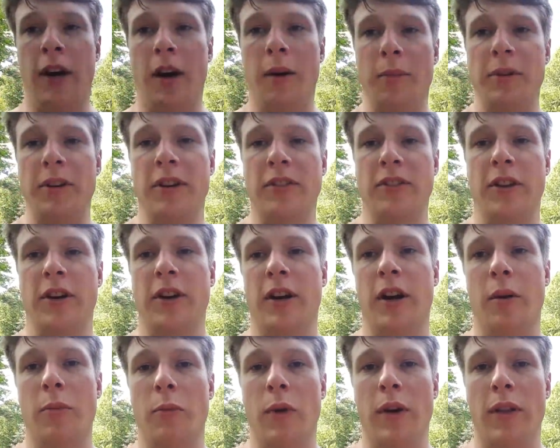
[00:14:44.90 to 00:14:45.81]
It does
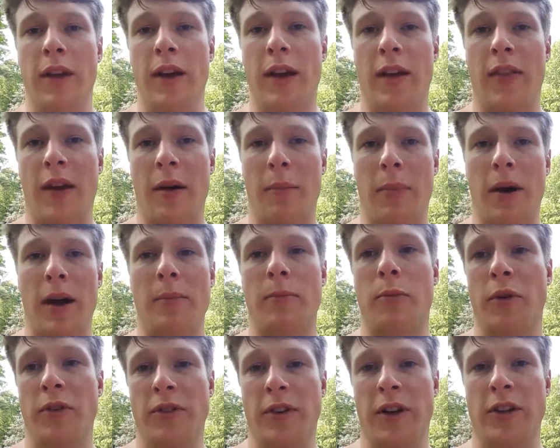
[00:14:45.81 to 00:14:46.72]
not come with it, and that
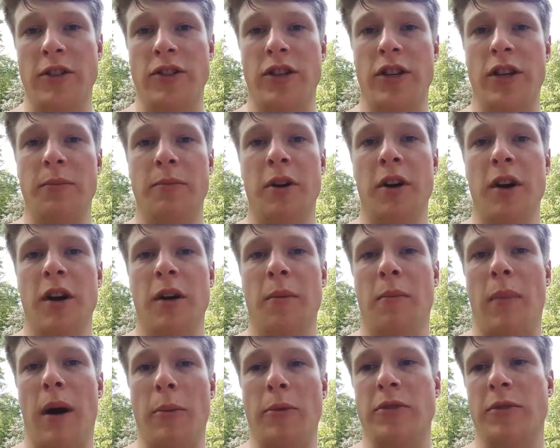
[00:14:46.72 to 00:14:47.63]
pipe was not cheap.
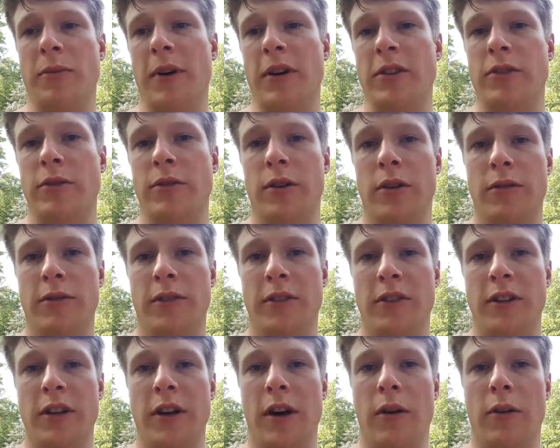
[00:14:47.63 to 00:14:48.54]
Mine was about
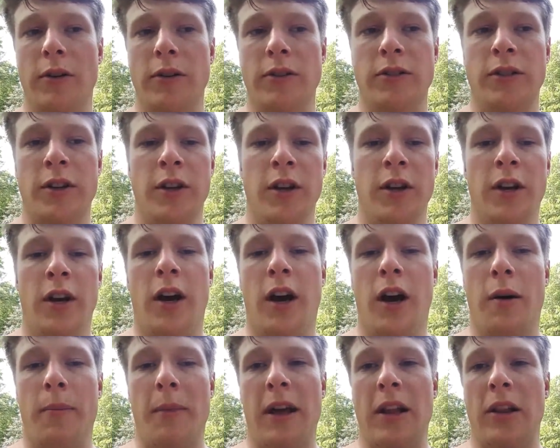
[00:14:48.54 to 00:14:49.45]
$250
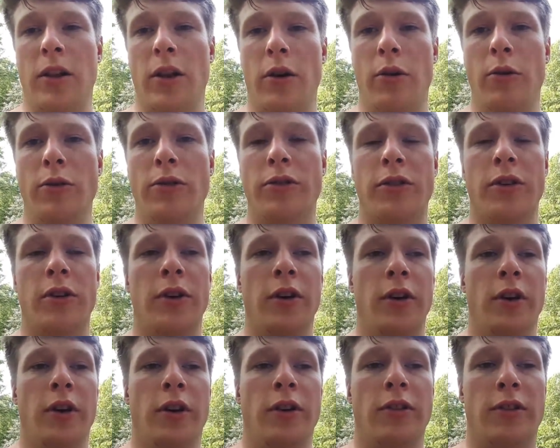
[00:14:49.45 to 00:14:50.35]
at Lowe's.
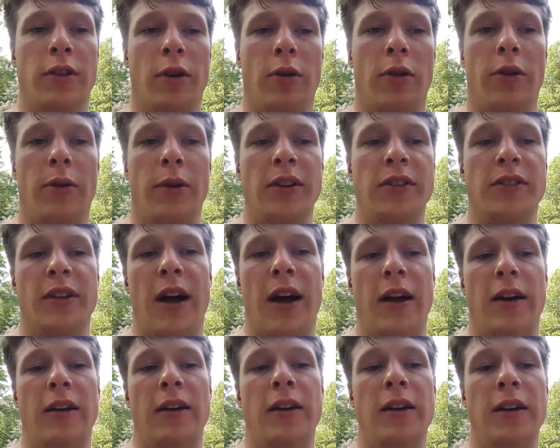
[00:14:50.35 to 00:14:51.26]
So there is
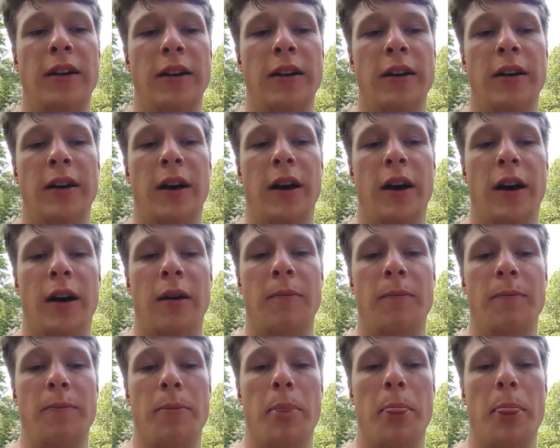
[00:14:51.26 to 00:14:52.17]
that.
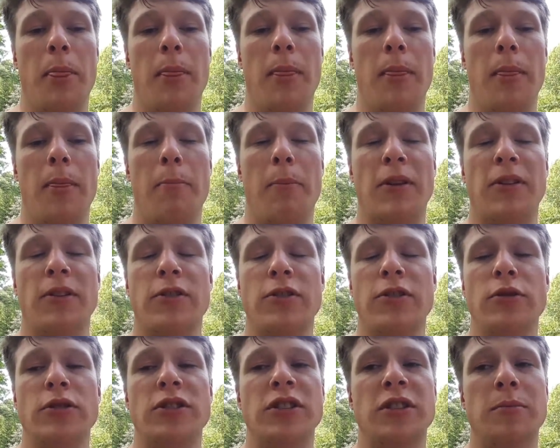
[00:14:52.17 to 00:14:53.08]
but
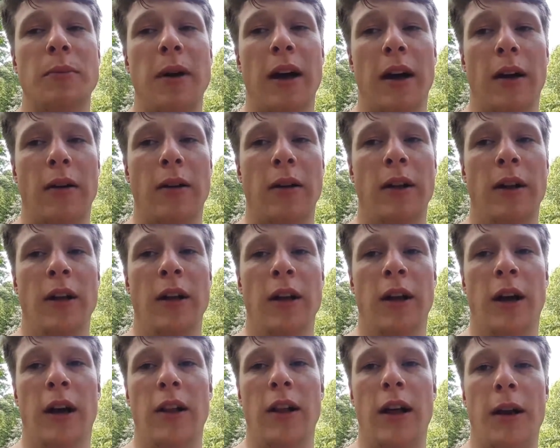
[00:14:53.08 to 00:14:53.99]
there's no smell.
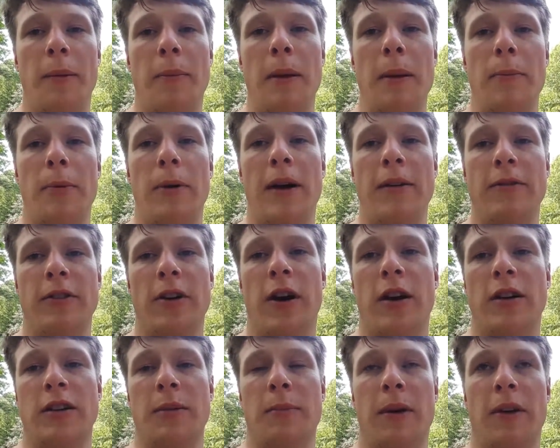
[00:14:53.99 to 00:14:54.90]
A lot of people have
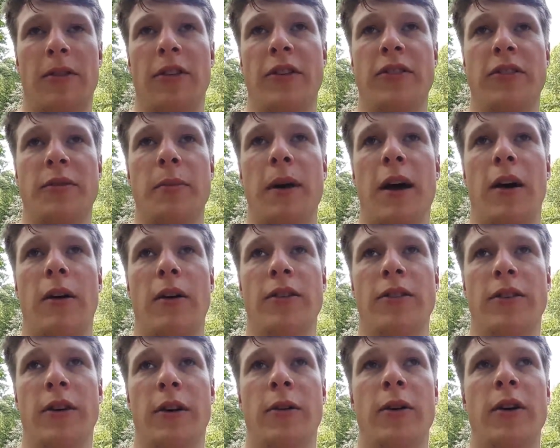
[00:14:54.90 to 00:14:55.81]
talked about the
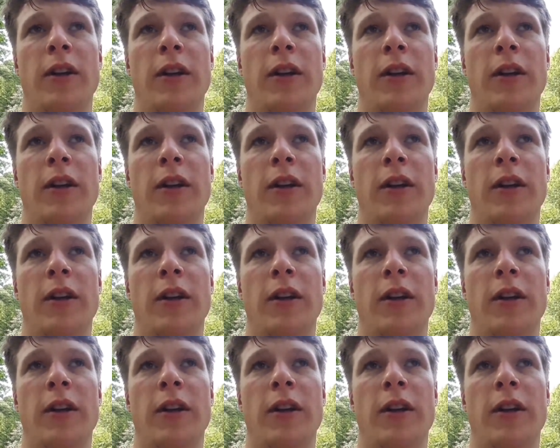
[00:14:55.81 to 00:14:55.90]
smell,